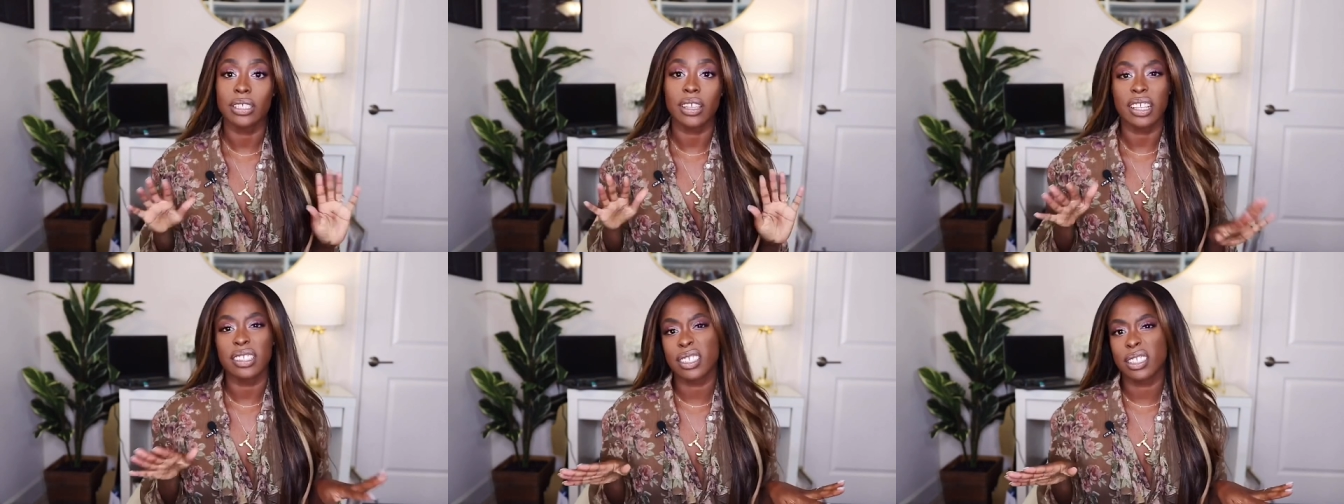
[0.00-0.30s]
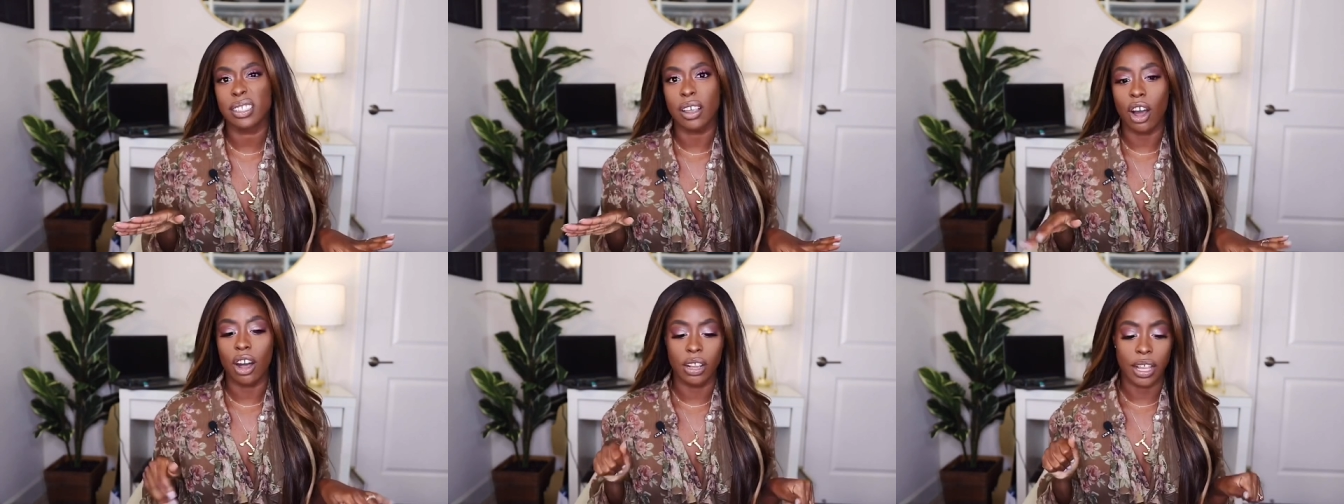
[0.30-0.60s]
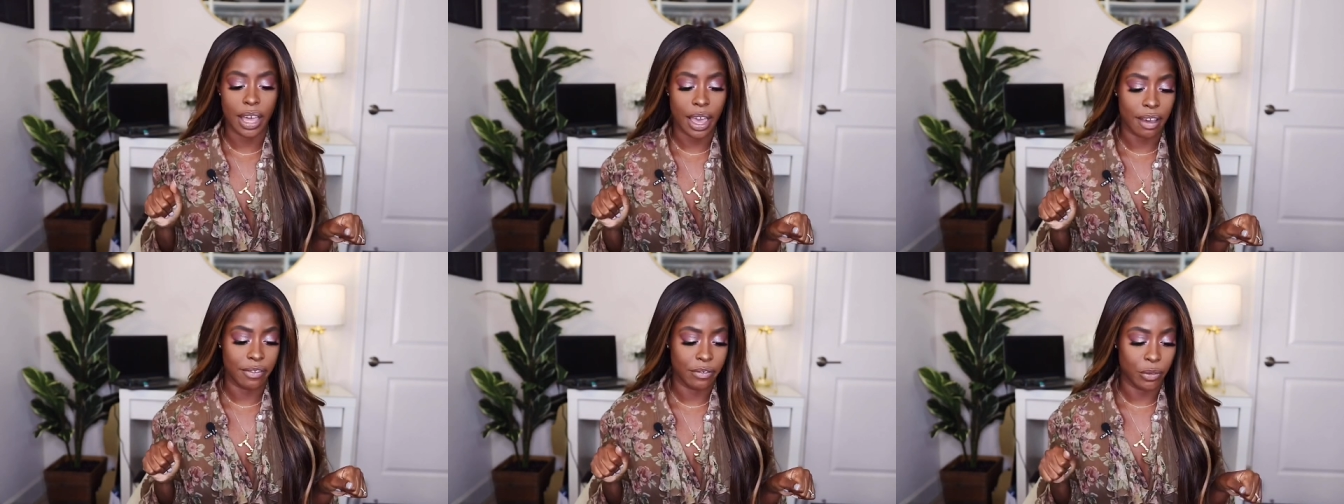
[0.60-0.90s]
That's all
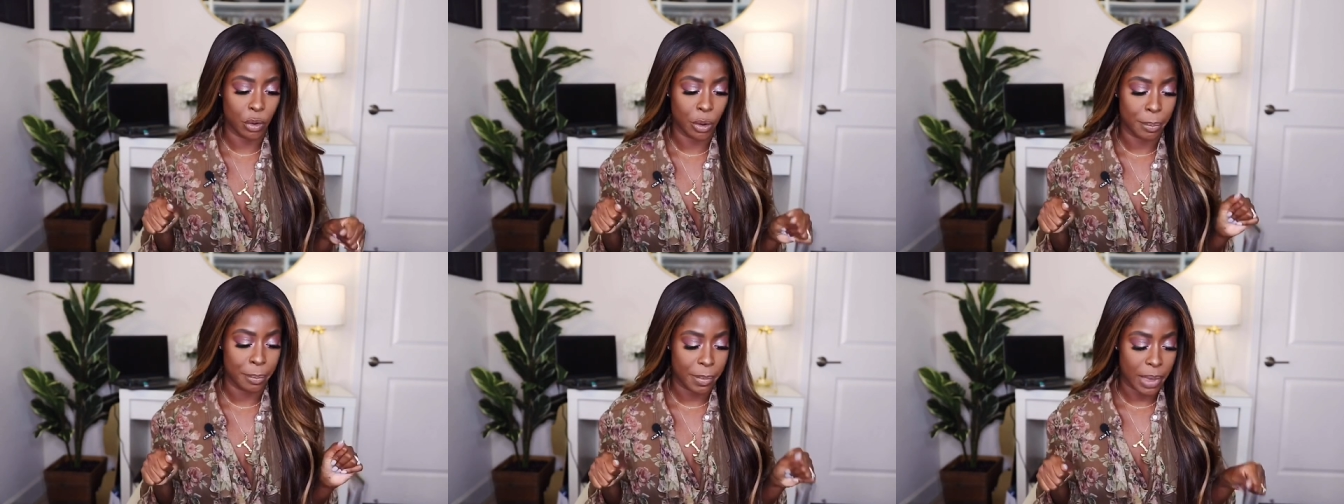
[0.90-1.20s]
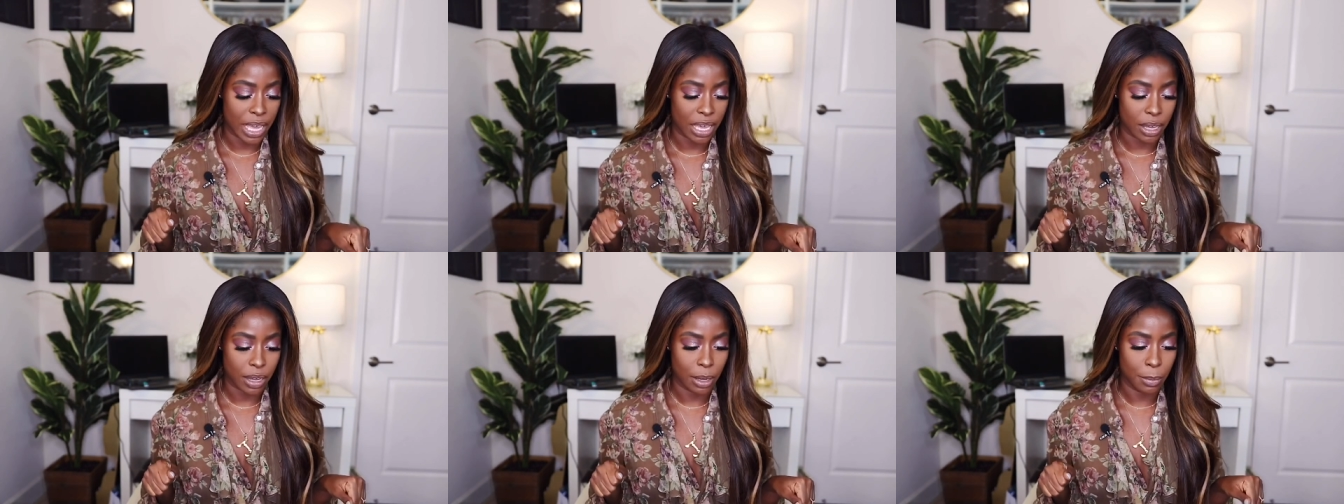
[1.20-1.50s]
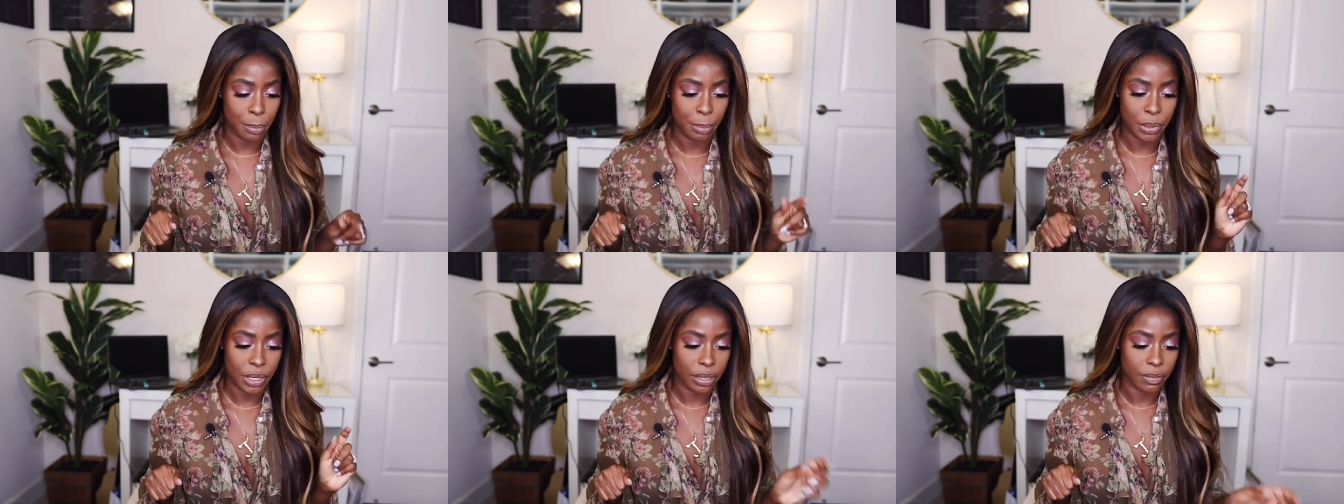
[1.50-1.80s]
I have for
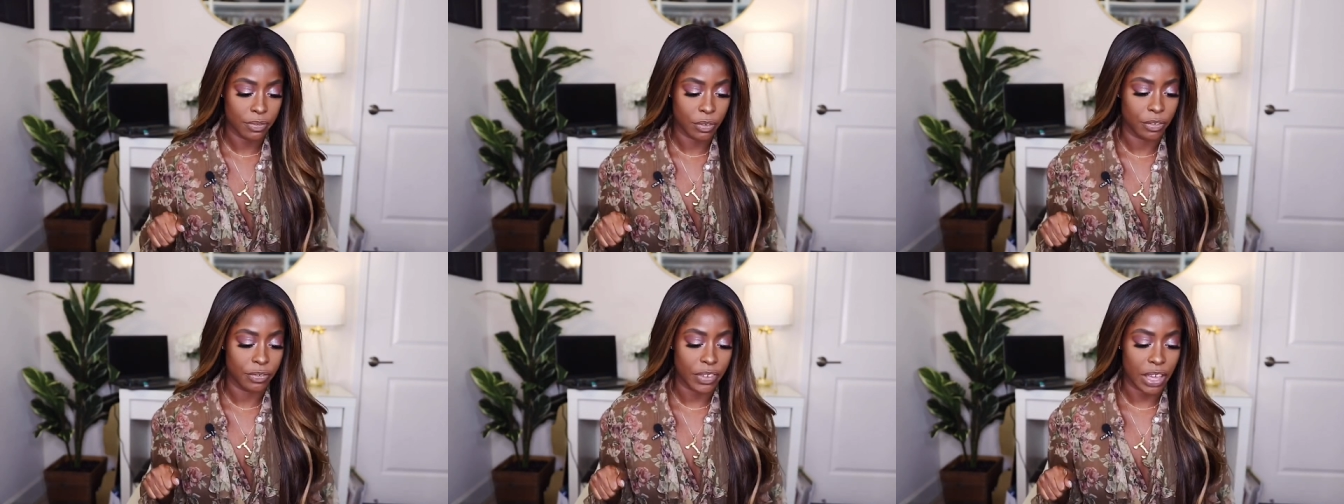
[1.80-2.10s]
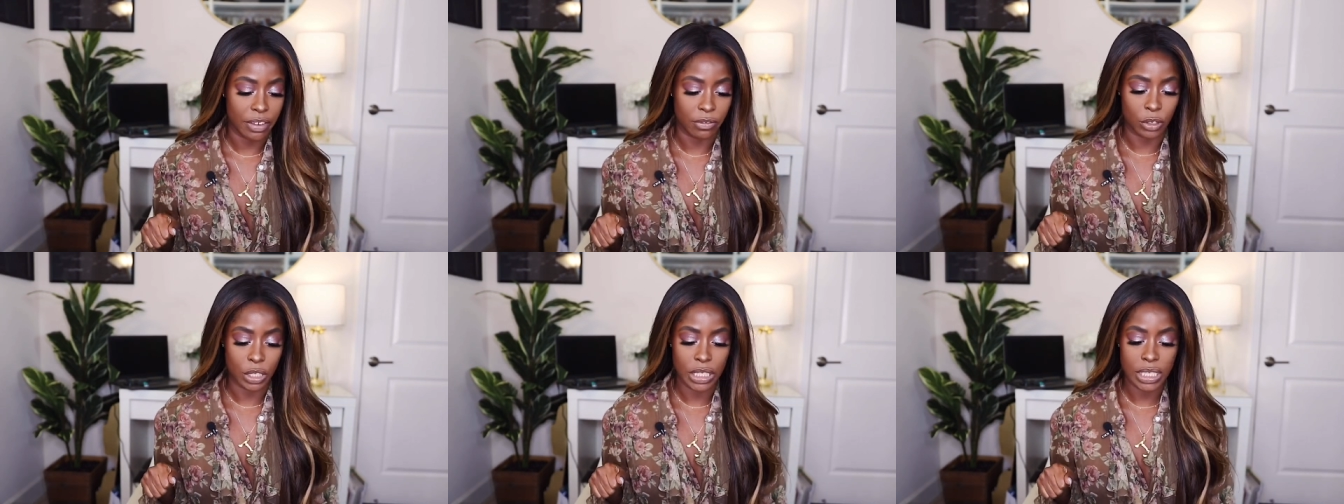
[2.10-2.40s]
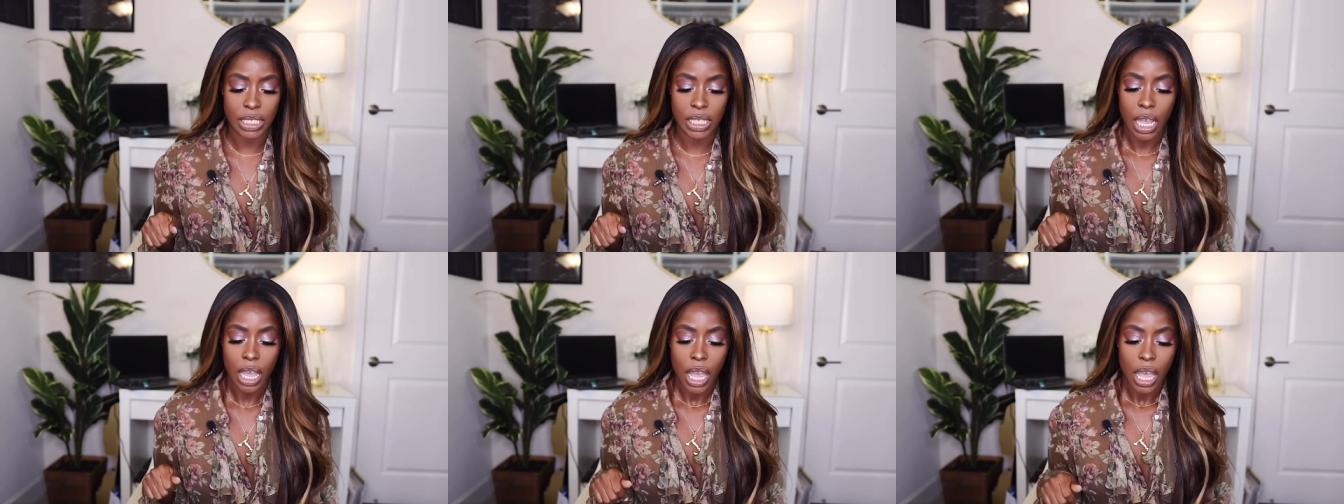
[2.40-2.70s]
makeup for
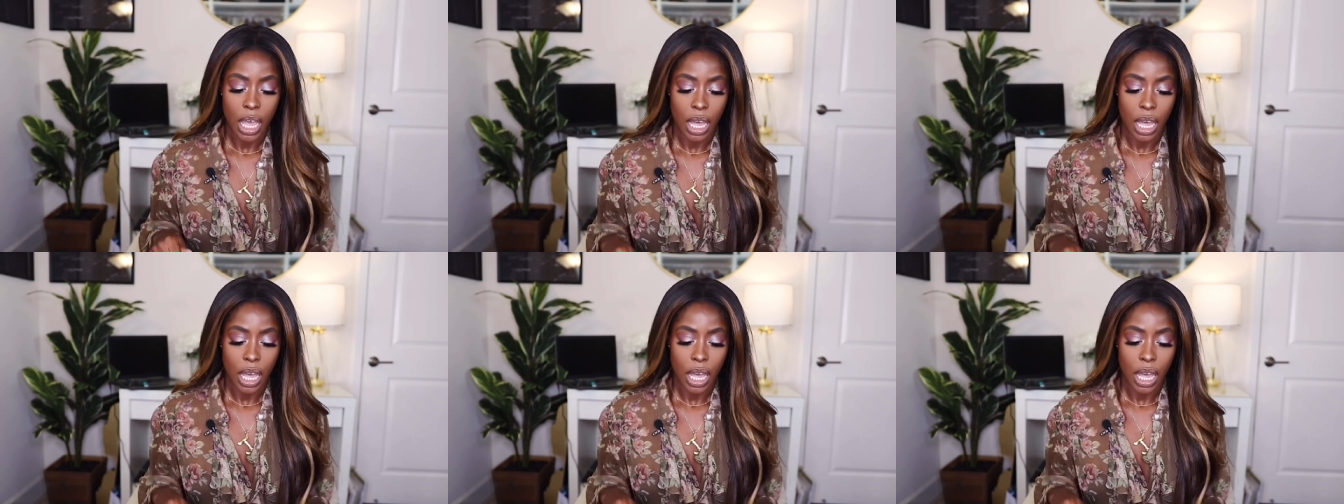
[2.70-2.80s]
favorites.